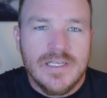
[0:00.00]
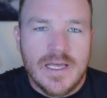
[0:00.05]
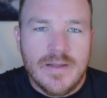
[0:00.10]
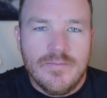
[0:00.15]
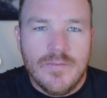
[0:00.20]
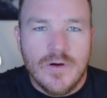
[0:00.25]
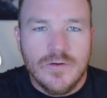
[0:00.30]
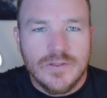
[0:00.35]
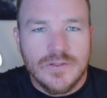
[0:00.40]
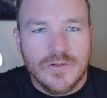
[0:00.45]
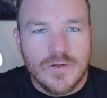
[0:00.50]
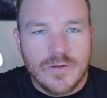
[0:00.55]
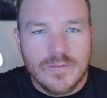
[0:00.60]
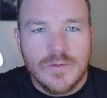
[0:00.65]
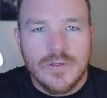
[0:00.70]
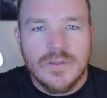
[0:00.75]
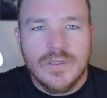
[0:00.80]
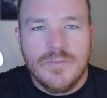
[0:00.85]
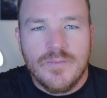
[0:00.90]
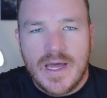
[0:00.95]
and most
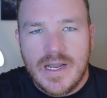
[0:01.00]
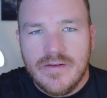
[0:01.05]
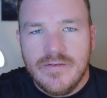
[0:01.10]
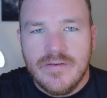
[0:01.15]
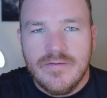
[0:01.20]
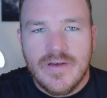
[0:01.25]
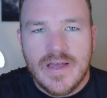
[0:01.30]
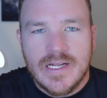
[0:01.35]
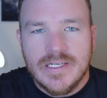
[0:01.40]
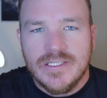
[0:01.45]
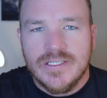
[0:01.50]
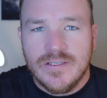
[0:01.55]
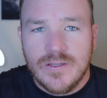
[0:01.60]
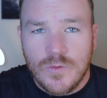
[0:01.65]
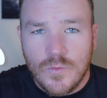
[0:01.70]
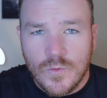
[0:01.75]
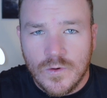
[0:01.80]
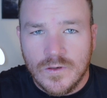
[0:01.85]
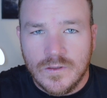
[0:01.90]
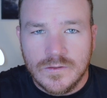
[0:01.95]
durable competitive advantages in the
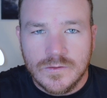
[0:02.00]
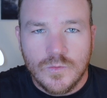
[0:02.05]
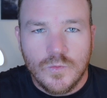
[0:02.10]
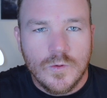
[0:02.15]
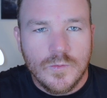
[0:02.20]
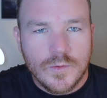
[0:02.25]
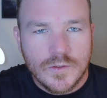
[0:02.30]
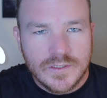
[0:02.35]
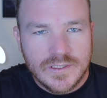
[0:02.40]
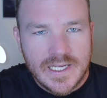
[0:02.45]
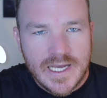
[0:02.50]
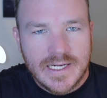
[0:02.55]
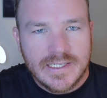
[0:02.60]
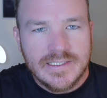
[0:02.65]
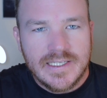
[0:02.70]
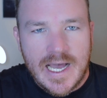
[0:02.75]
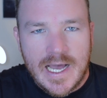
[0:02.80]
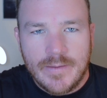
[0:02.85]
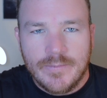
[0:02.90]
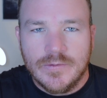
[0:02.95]
world will protect
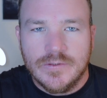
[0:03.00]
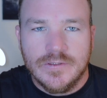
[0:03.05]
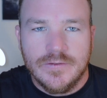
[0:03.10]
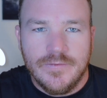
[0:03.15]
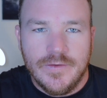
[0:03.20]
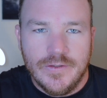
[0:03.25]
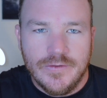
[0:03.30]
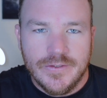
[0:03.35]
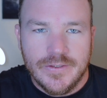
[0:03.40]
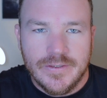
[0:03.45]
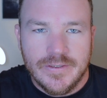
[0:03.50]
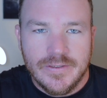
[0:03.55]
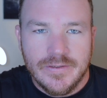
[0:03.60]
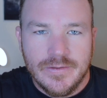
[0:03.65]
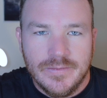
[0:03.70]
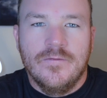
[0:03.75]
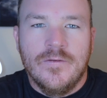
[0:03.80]
Apple's future.